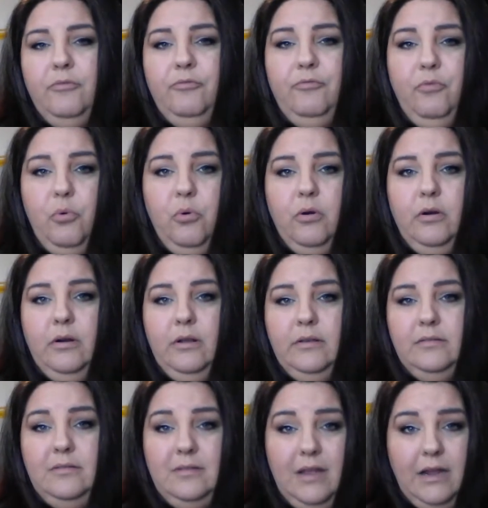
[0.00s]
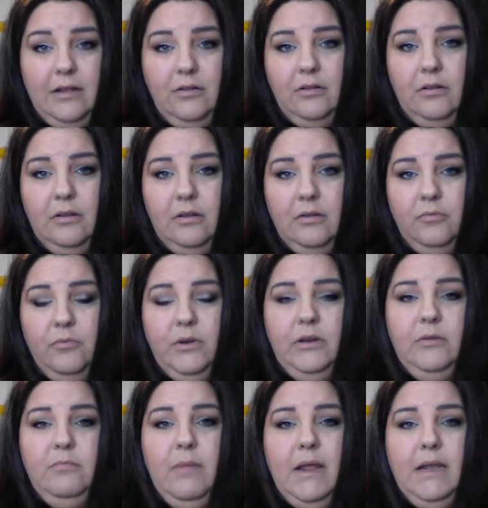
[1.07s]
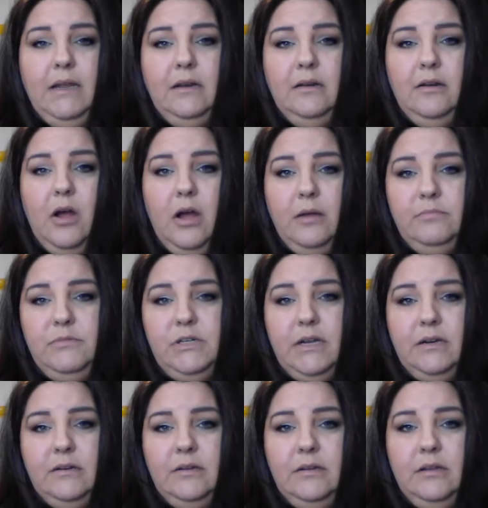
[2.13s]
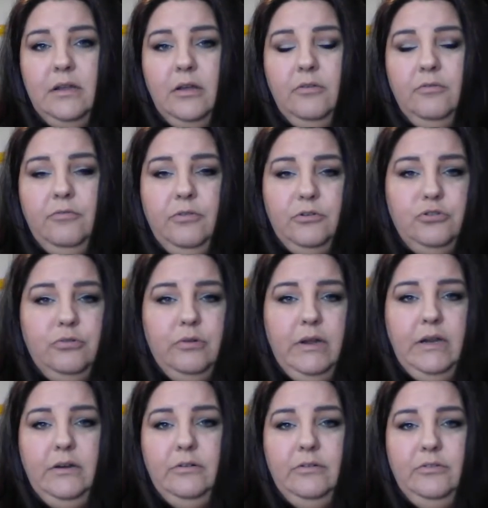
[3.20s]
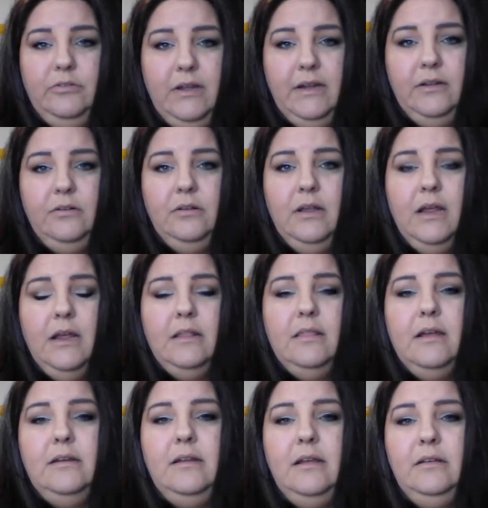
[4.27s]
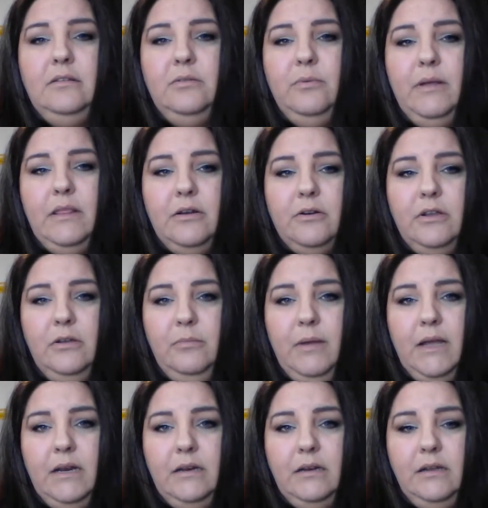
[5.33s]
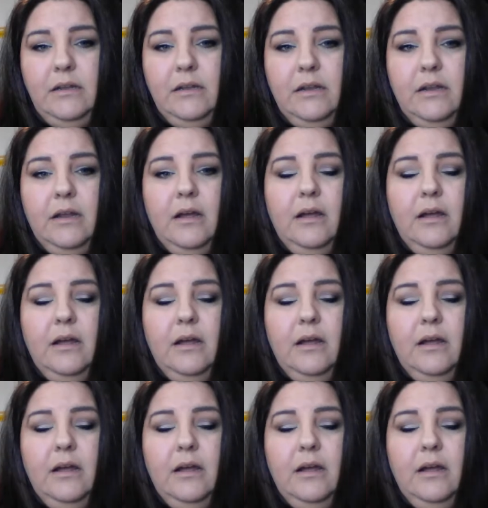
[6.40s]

for sale, when you make it an object for trade or sale, that takes away their humanity.